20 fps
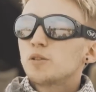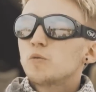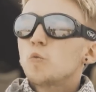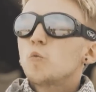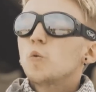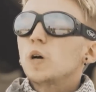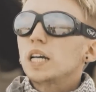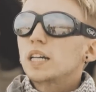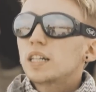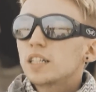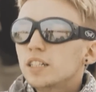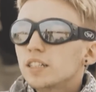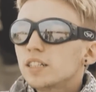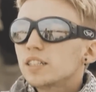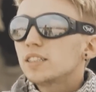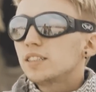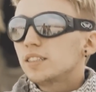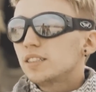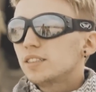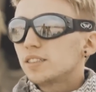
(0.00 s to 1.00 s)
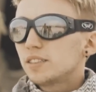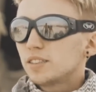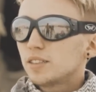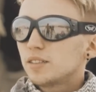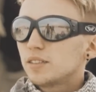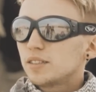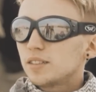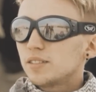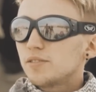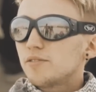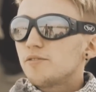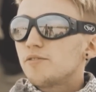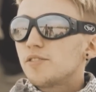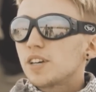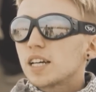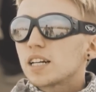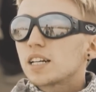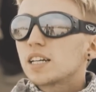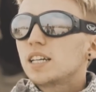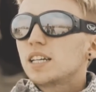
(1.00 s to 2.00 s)
we could
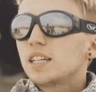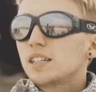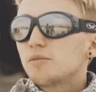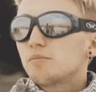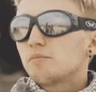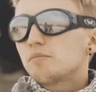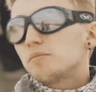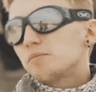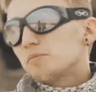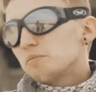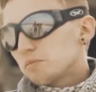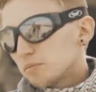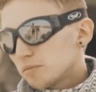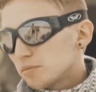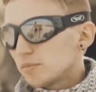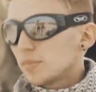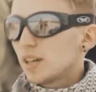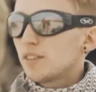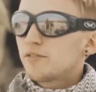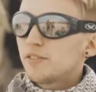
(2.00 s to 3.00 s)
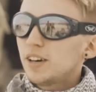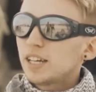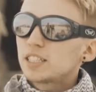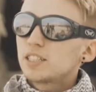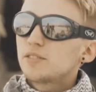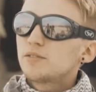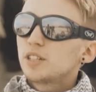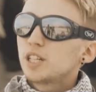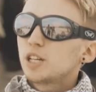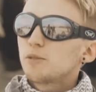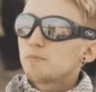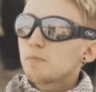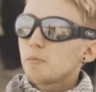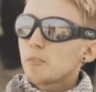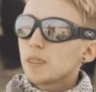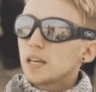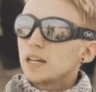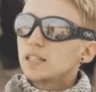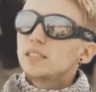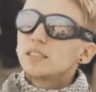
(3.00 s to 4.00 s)
very effectively
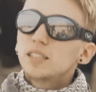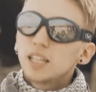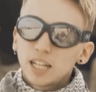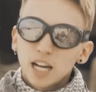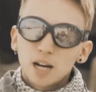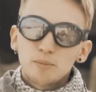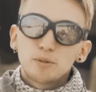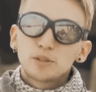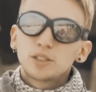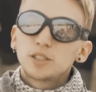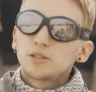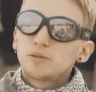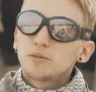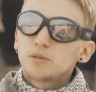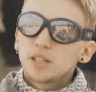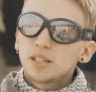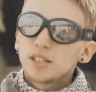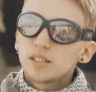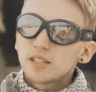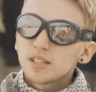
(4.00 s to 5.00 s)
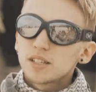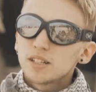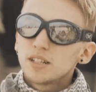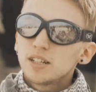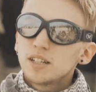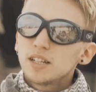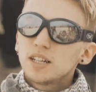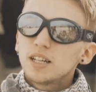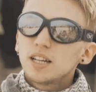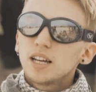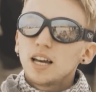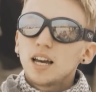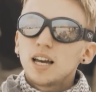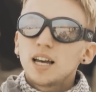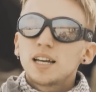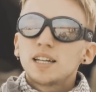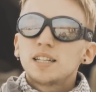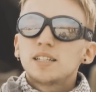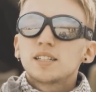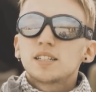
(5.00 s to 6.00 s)
decouple the two things
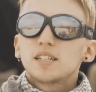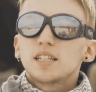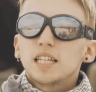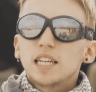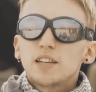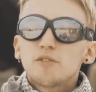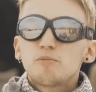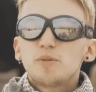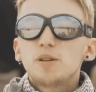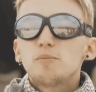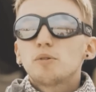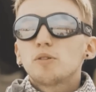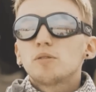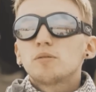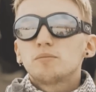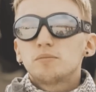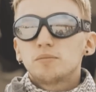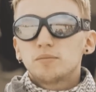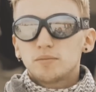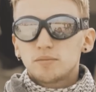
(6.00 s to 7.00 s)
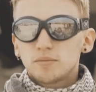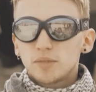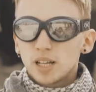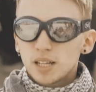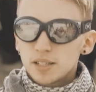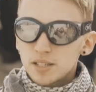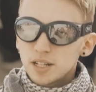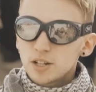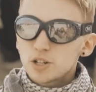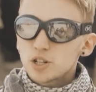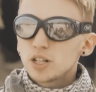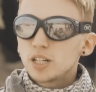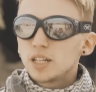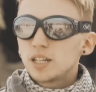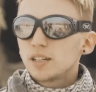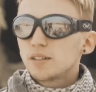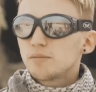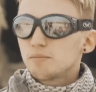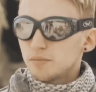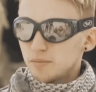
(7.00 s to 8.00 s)
and give people
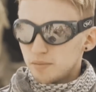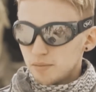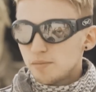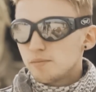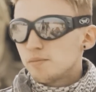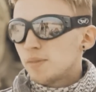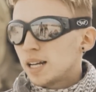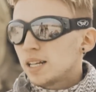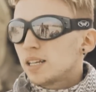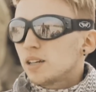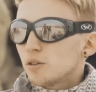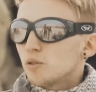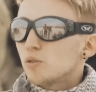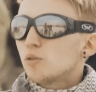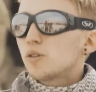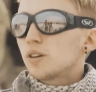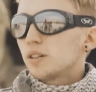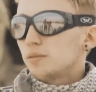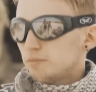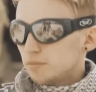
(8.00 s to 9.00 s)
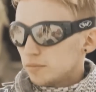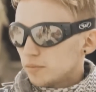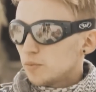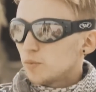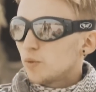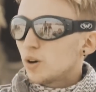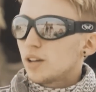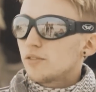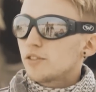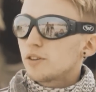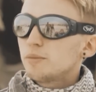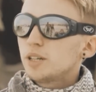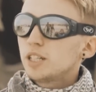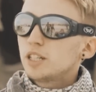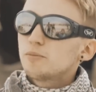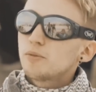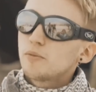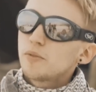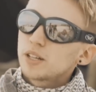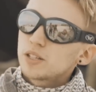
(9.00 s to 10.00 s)
essentially money or whatever
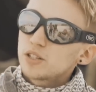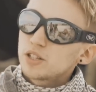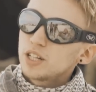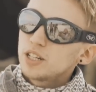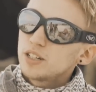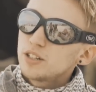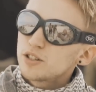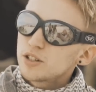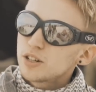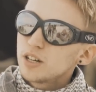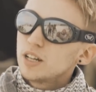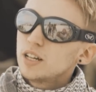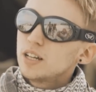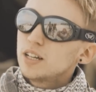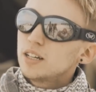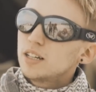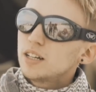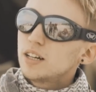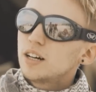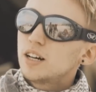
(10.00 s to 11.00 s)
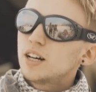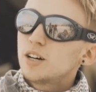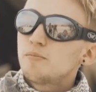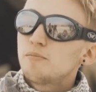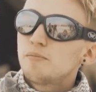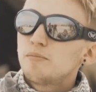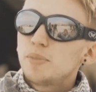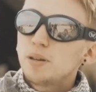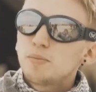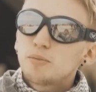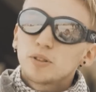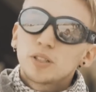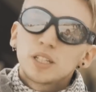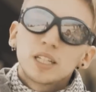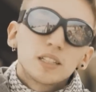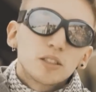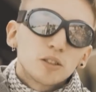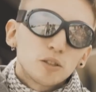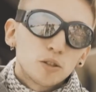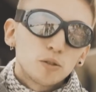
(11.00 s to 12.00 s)
medium of exchange people
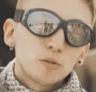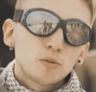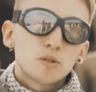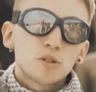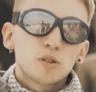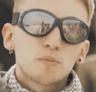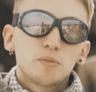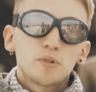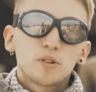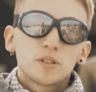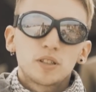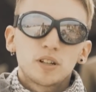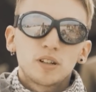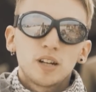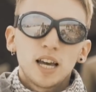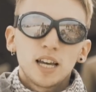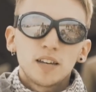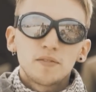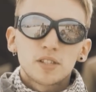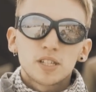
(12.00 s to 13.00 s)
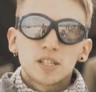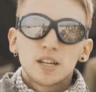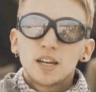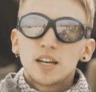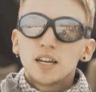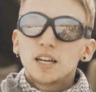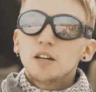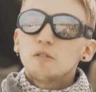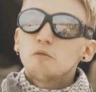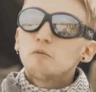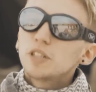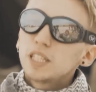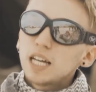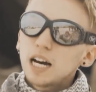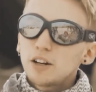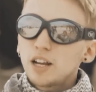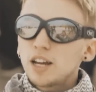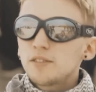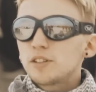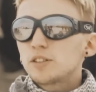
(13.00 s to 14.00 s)
need to support their lives
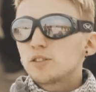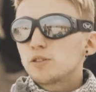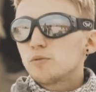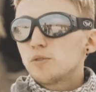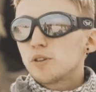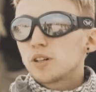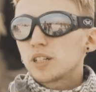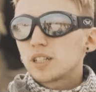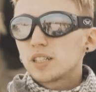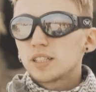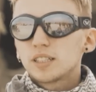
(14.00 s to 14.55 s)
without having to work.